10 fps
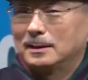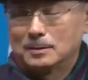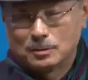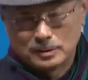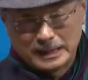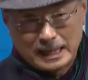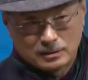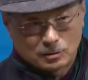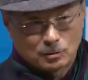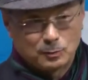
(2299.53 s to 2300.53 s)
you will
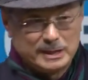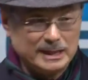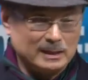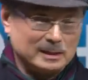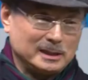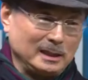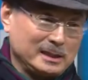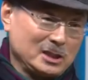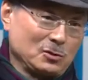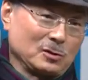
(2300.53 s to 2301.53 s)
someday realize that you have
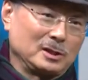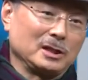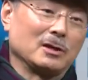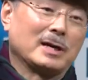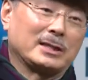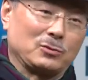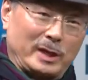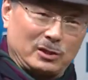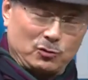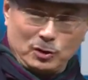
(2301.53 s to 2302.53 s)
become the main
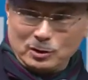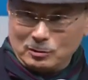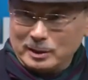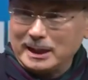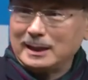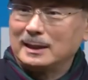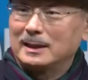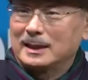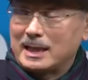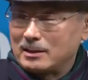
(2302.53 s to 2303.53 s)
character in
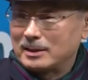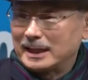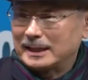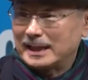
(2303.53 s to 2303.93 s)
your movie.